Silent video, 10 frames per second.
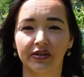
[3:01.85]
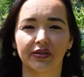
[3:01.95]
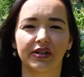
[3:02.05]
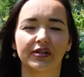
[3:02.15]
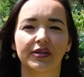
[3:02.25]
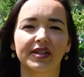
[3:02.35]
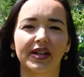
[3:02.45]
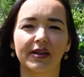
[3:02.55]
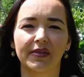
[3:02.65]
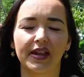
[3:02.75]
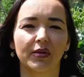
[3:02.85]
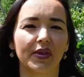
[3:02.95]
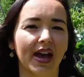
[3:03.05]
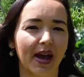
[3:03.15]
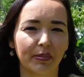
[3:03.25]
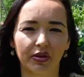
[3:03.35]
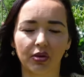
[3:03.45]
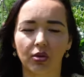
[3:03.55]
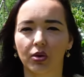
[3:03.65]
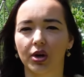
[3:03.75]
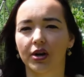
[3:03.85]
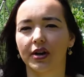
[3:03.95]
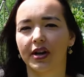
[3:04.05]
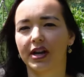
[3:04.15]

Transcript: You could do the same thing with apple core,